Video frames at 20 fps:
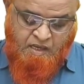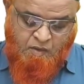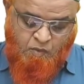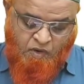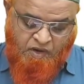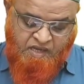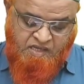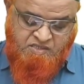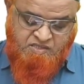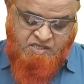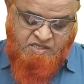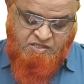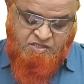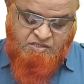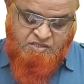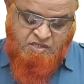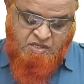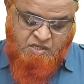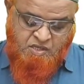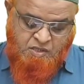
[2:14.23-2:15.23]
what is
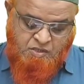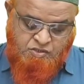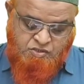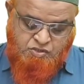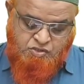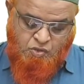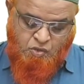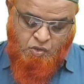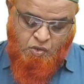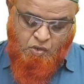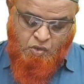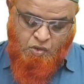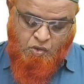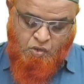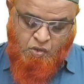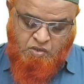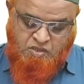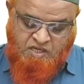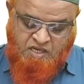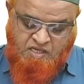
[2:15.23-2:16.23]
this
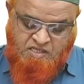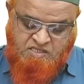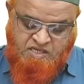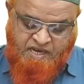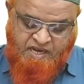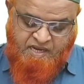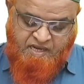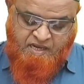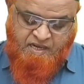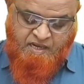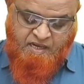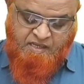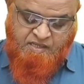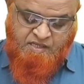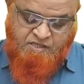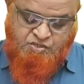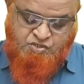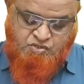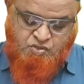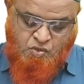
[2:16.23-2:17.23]
total triangle?
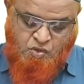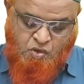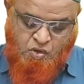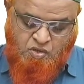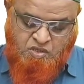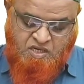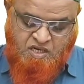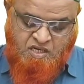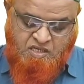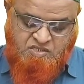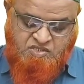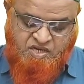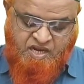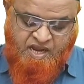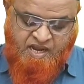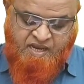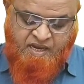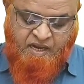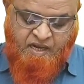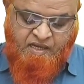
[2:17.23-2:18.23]
This total
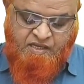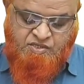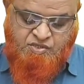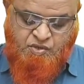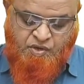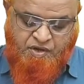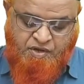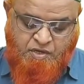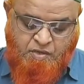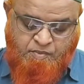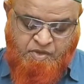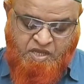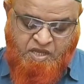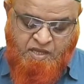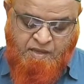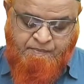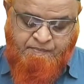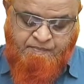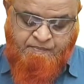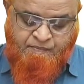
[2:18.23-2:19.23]
triangle is going to
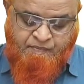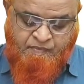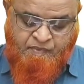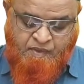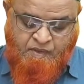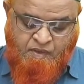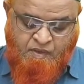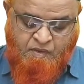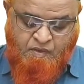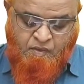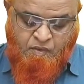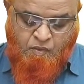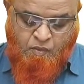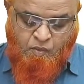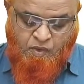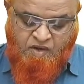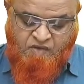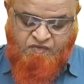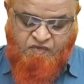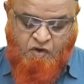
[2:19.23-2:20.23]
be
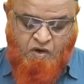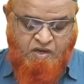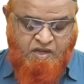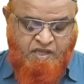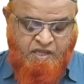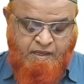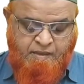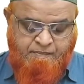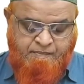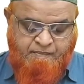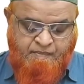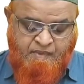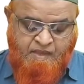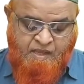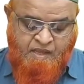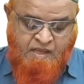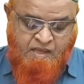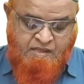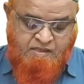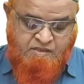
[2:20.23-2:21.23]
140.
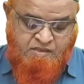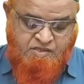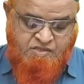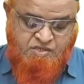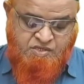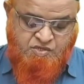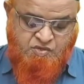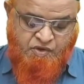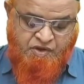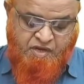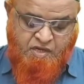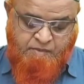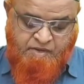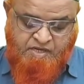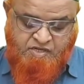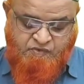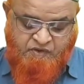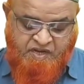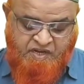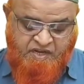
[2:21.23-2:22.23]
This is going to
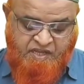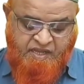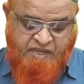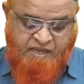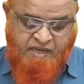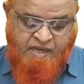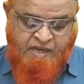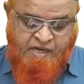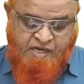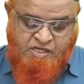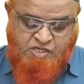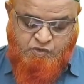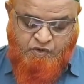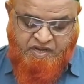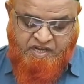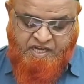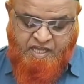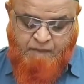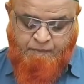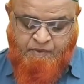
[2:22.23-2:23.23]
be 20.
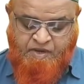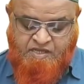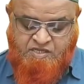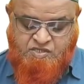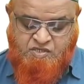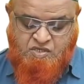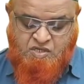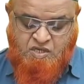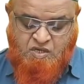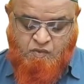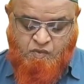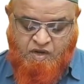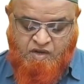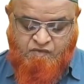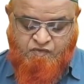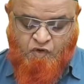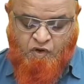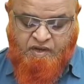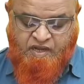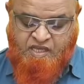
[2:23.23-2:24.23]
20 plus
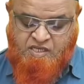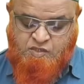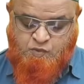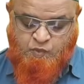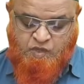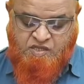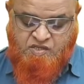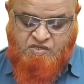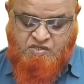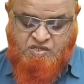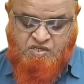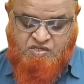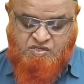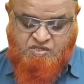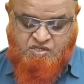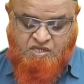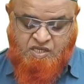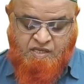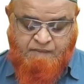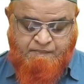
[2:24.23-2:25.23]
140 is
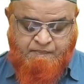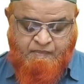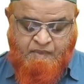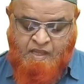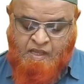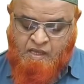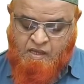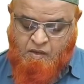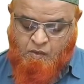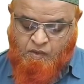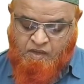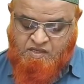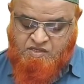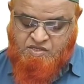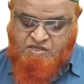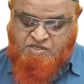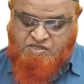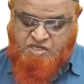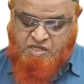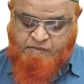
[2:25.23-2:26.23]
160.
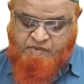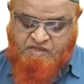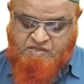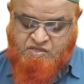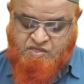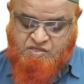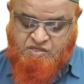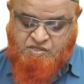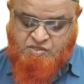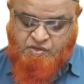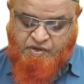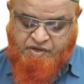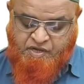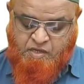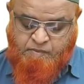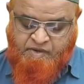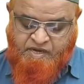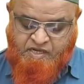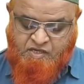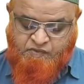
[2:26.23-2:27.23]
160 means this is
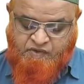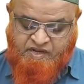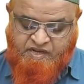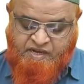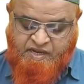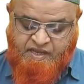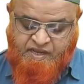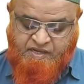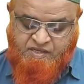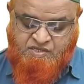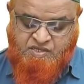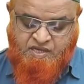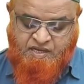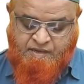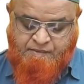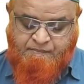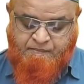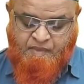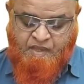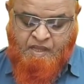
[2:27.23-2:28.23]
going to be 20 degrees
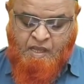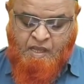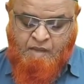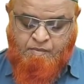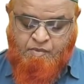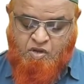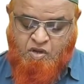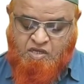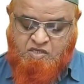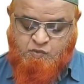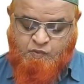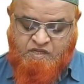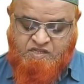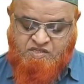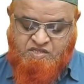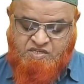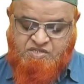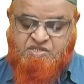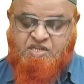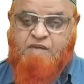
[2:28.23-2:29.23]
here, because
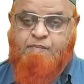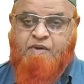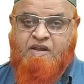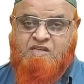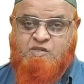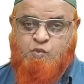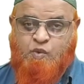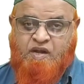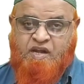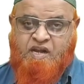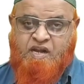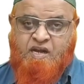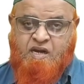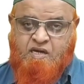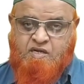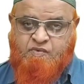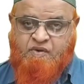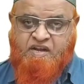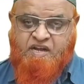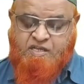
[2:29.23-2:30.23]
160 plus 20
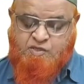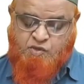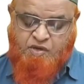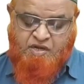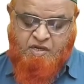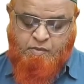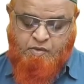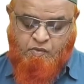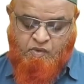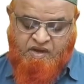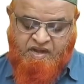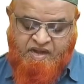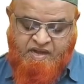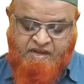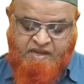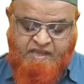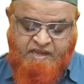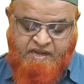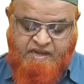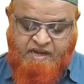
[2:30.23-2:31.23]
is going to be
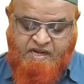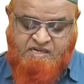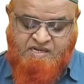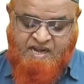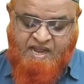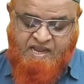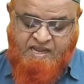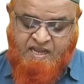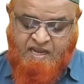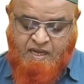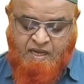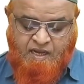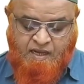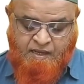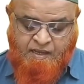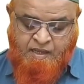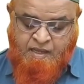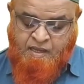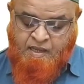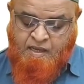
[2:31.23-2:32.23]
180 in a
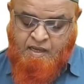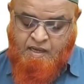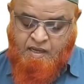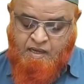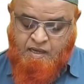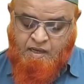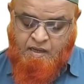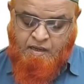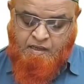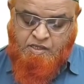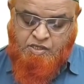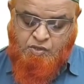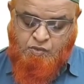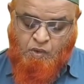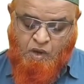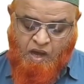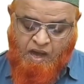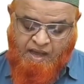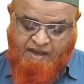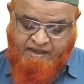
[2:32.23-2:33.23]
triangle
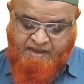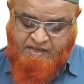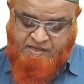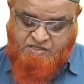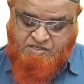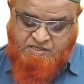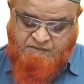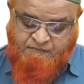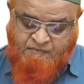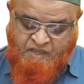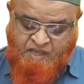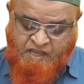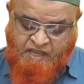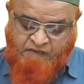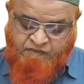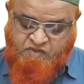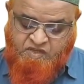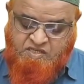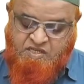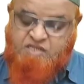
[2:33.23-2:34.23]
QRS.
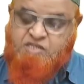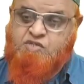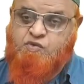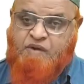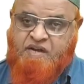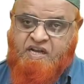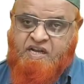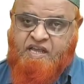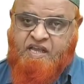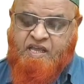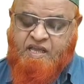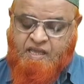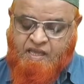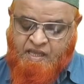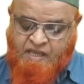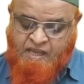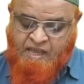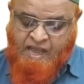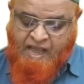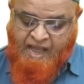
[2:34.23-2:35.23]
If this is
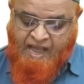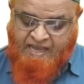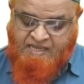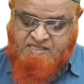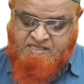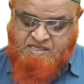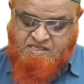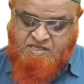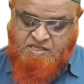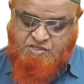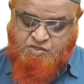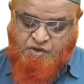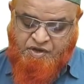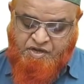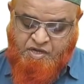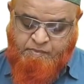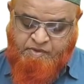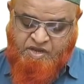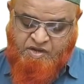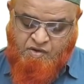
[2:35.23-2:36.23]
20, as this is
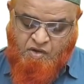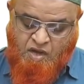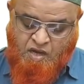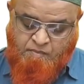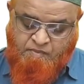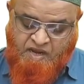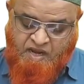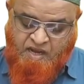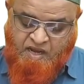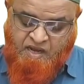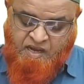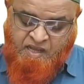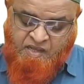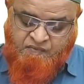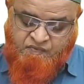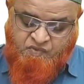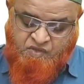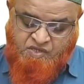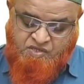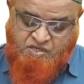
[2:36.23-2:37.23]
going to be a normal,
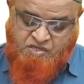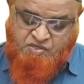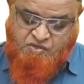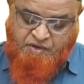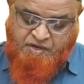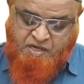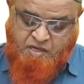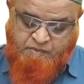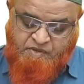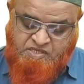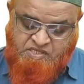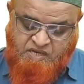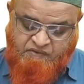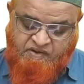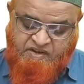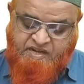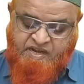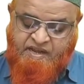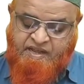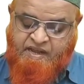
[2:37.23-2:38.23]
this is going to be
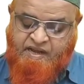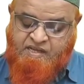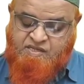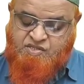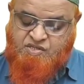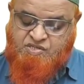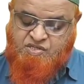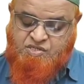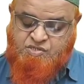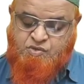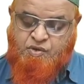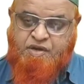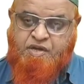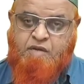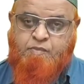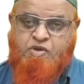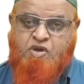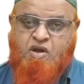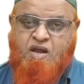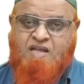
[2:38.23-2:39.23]
70 degrees. This is going
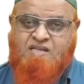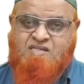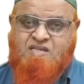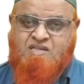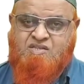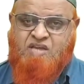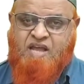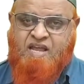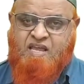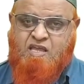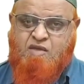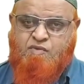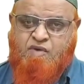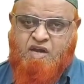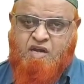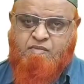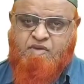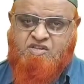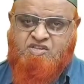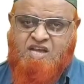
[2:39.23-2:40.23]
to be your answer. Thank you
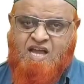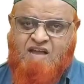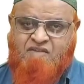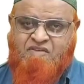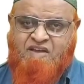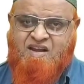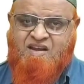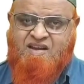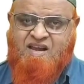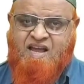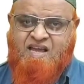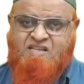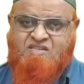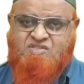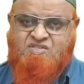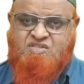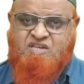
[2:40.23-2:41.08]
very much. Have a nice